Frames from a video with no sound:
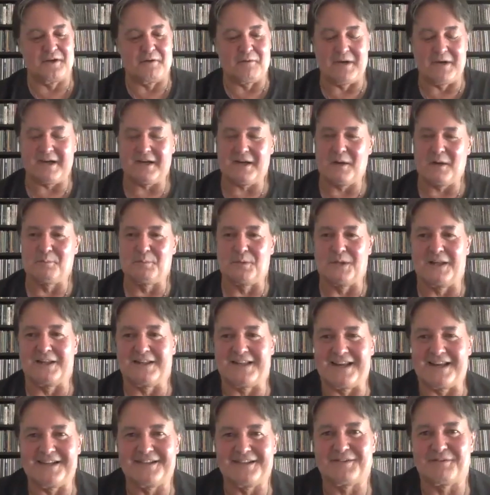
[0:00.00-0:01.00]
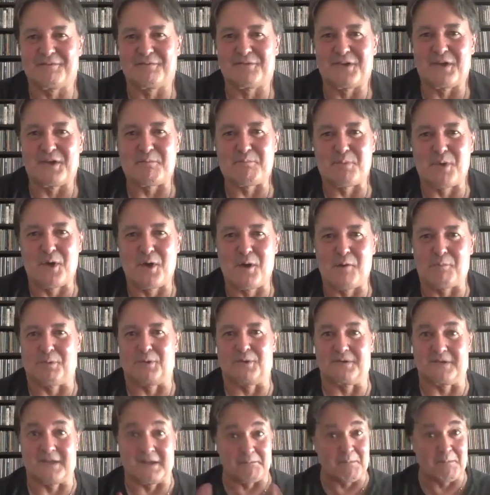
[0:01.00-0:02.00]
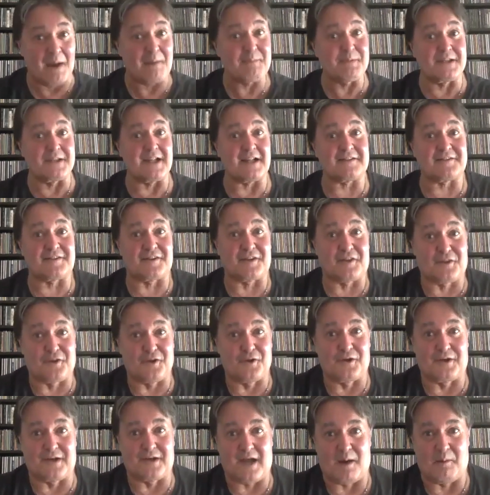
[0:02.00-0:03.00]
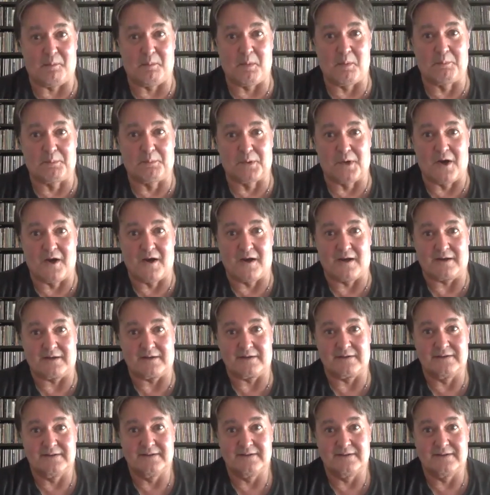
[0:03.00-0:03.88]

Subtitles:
Pseudo Echo play the hits of Deep Purple. Maybe that's the third album, yep.